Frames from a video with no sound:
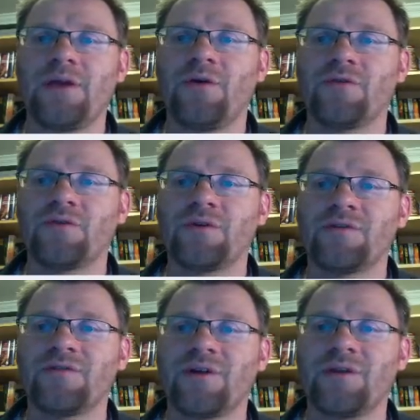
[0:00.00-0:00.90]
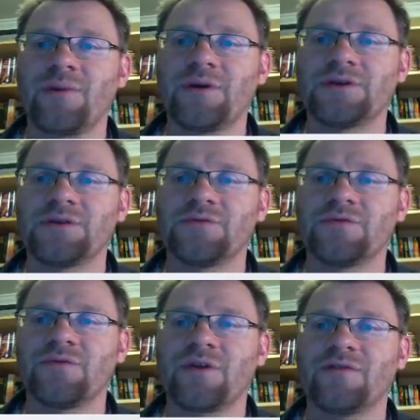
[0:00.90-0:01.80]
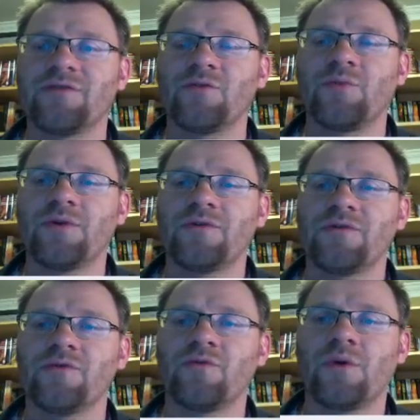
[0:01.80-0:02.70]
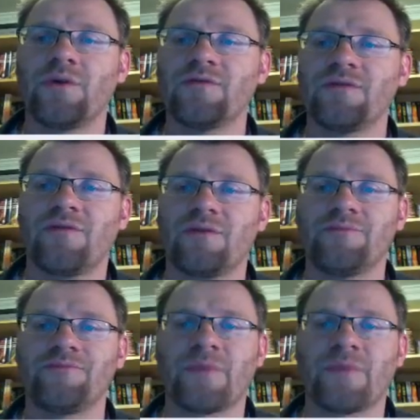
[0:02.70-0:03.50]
It also gets divided by 2, so that's 0.017.